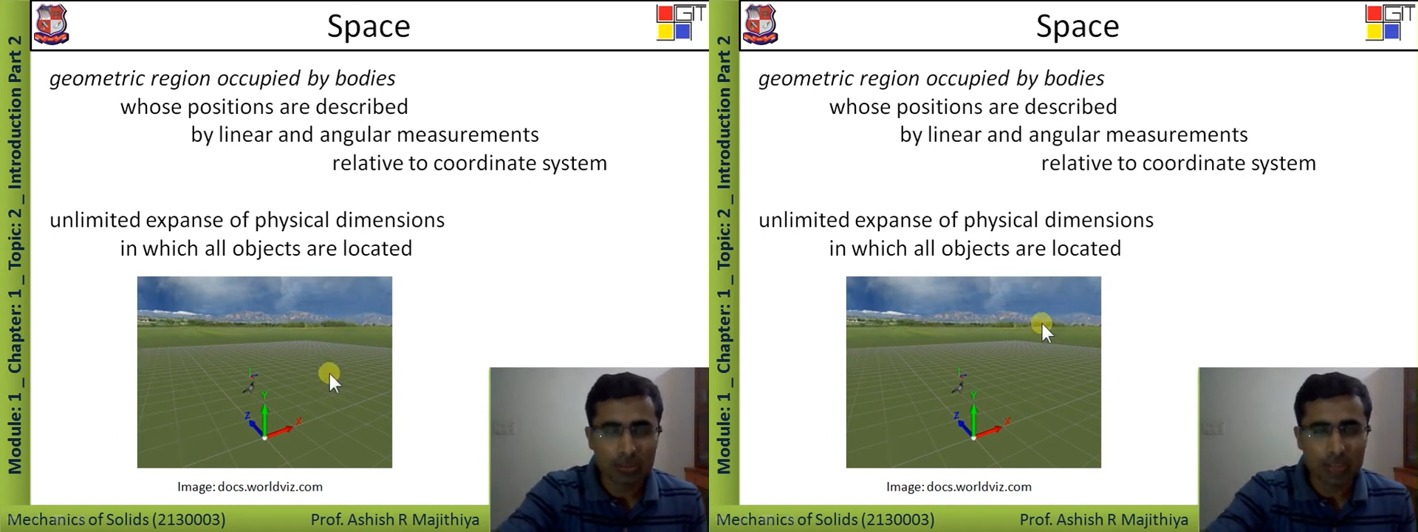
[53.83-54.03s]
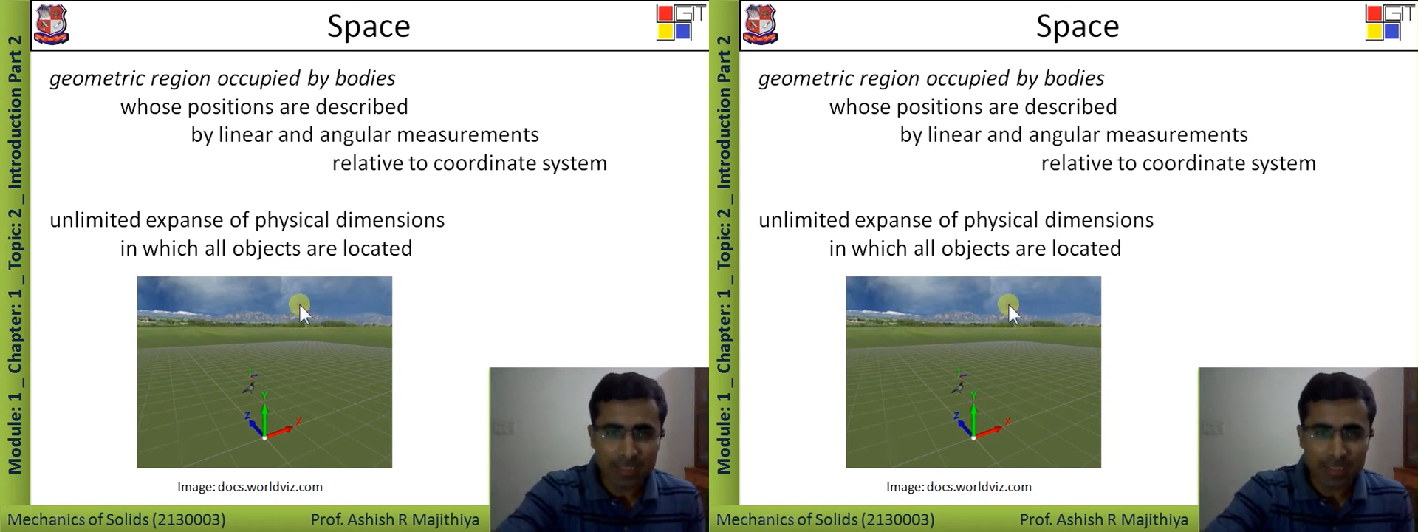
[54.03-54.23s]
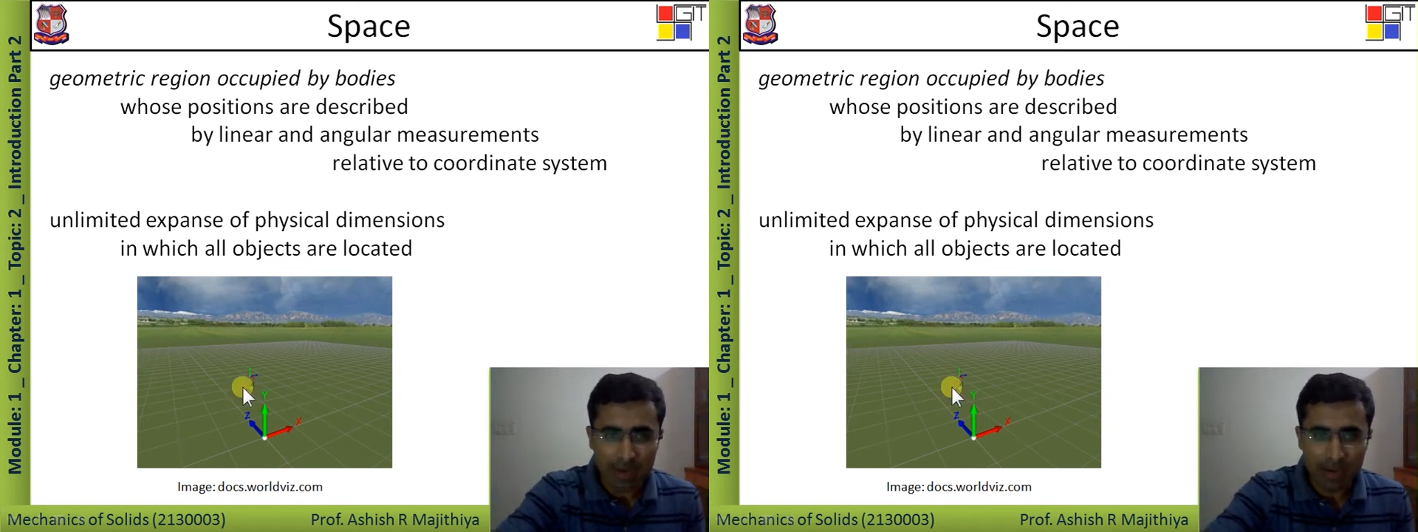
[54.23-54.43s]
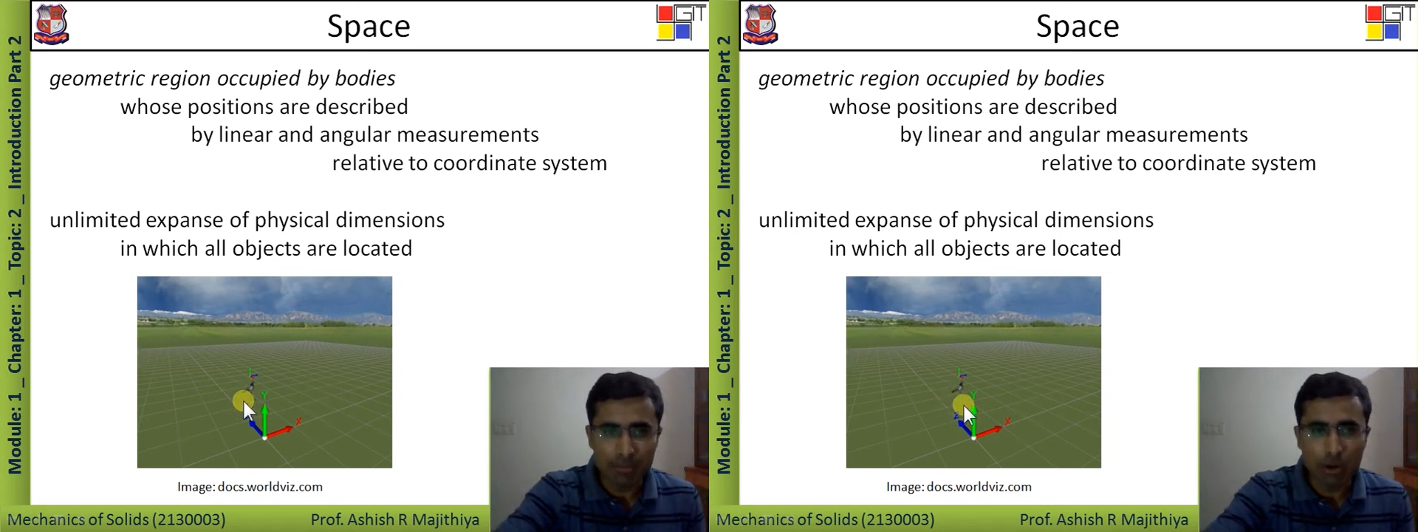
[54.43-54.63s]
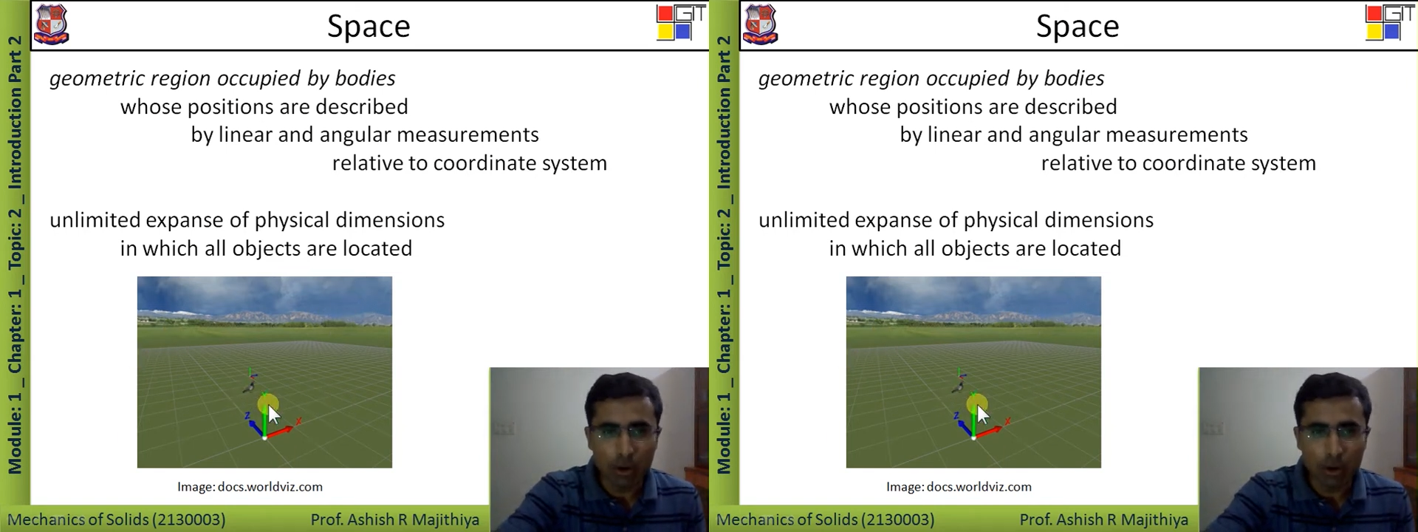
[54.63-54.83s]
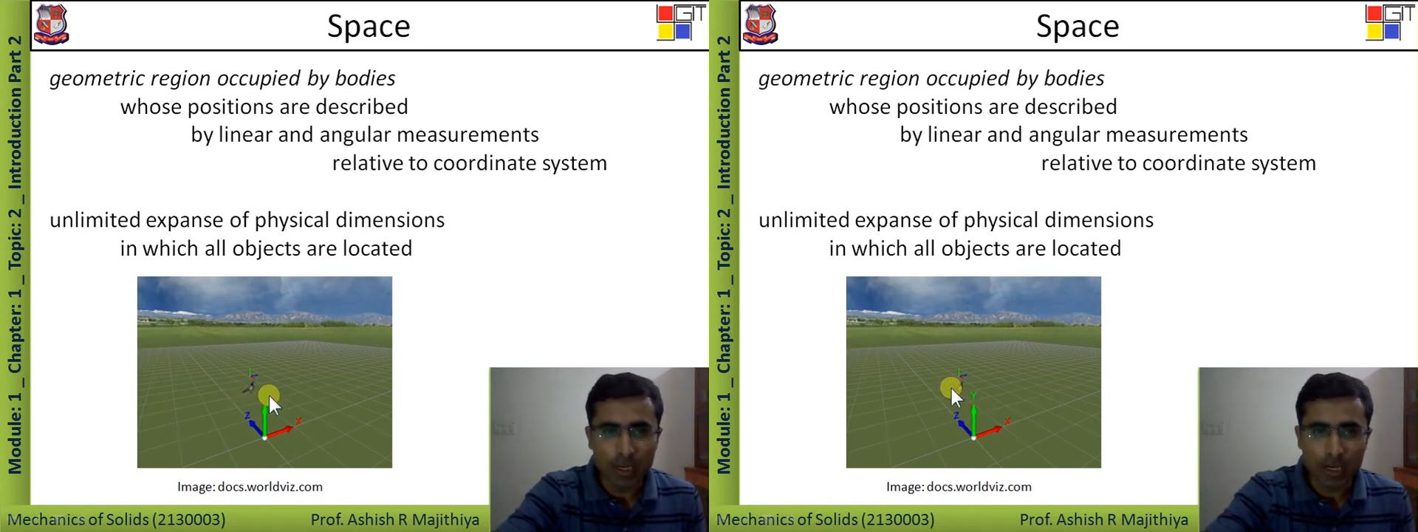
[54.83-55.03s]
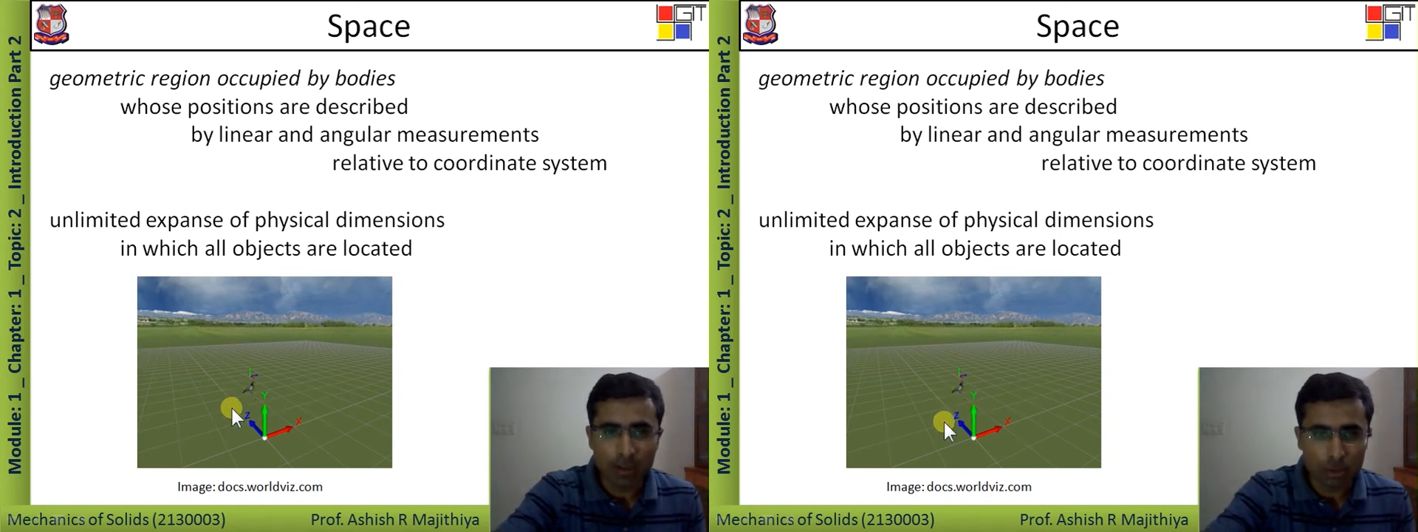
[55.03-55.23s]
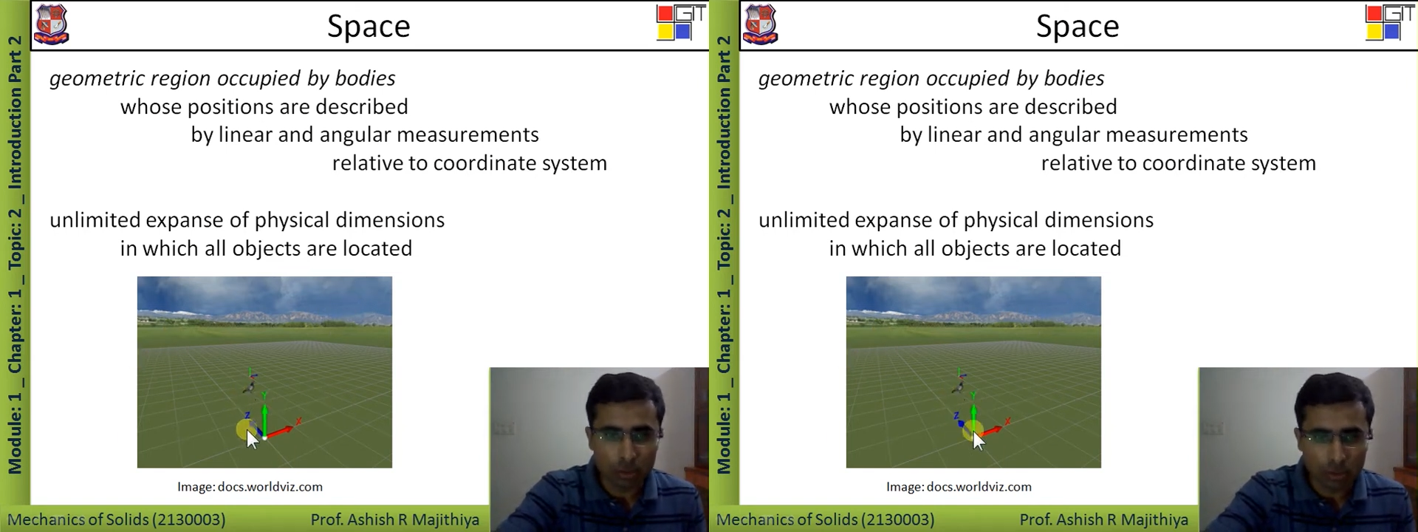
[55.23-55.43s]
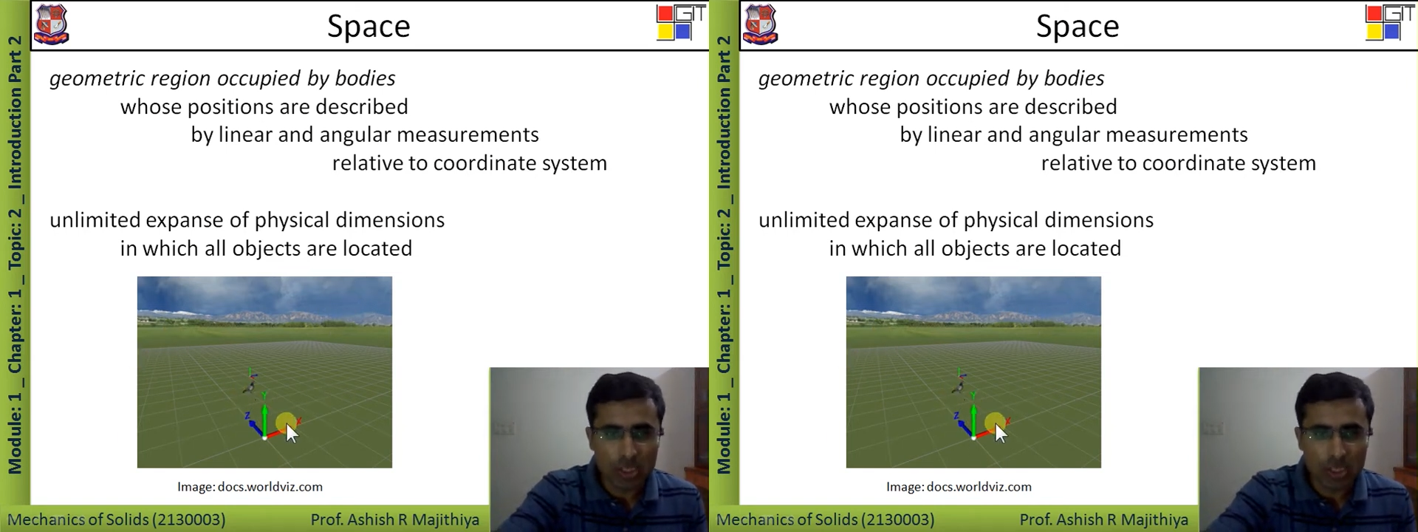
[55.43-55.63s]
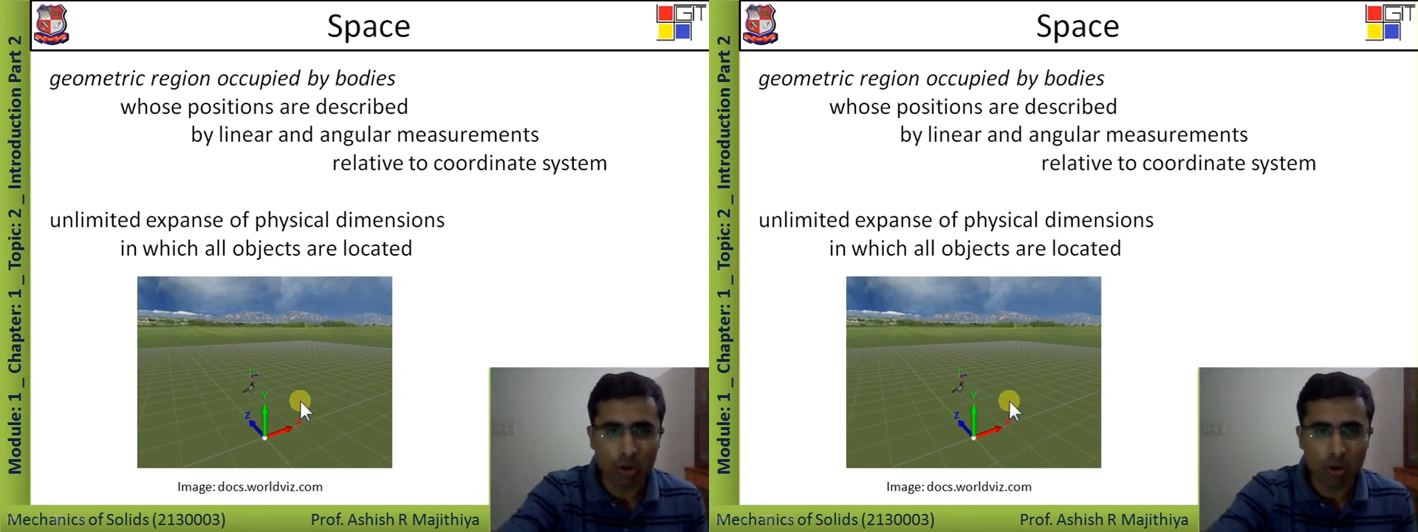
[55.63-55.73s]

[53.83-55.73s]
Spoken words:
that can be located through this